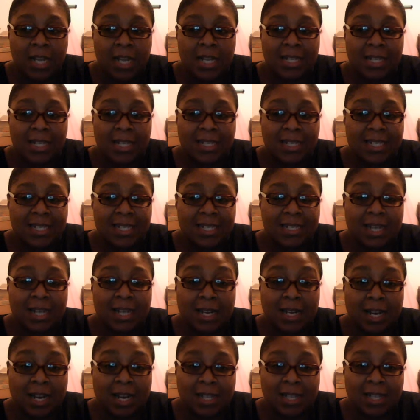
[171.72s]
does not
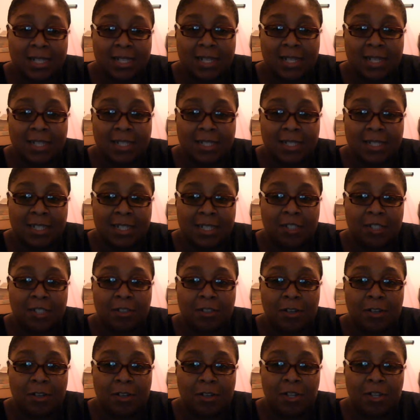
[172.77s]
cost a lot to get started.